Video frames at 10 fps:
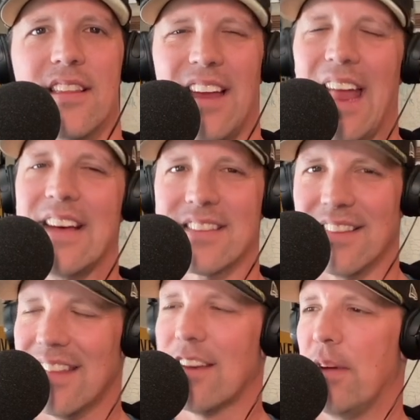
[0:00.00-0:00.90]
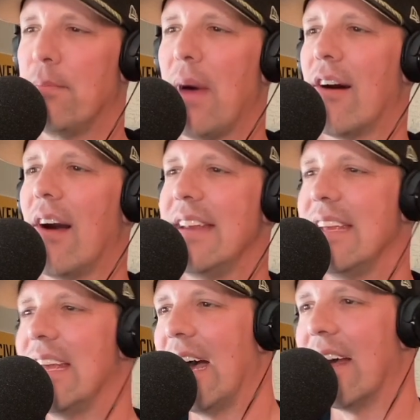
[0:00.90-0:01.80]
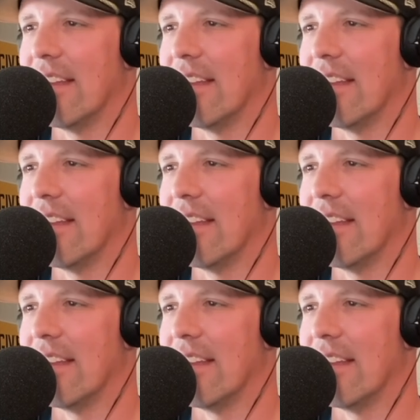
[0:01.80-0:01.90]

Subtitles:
that has a little bit better idea